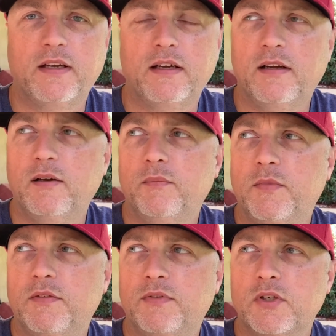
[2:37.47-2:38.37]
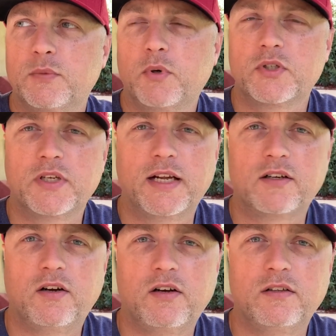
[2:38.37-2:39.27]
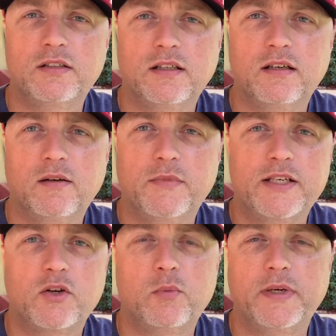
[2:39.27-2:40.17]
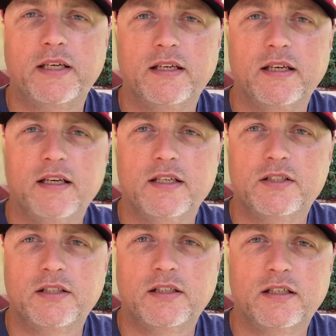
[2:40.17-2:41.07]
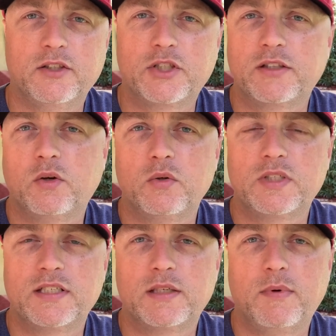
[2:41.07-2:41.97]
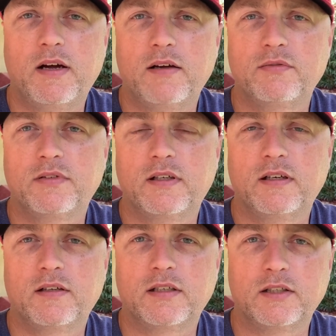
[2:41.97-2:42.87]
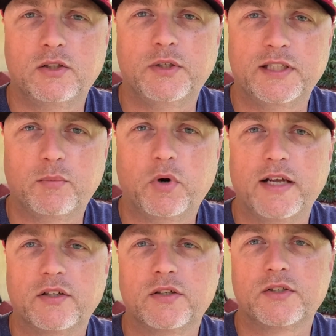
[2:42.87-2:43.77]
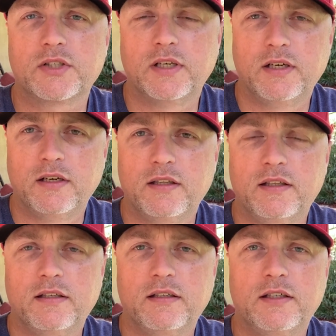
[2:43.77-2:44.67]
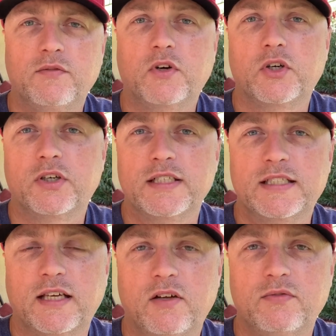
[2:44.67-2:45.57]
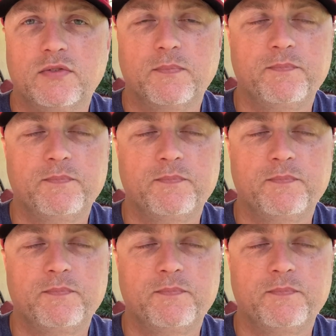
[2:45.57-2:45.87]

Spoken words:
The first person I called, they told me to shut the whole system off, including the breakers, the inverter itself,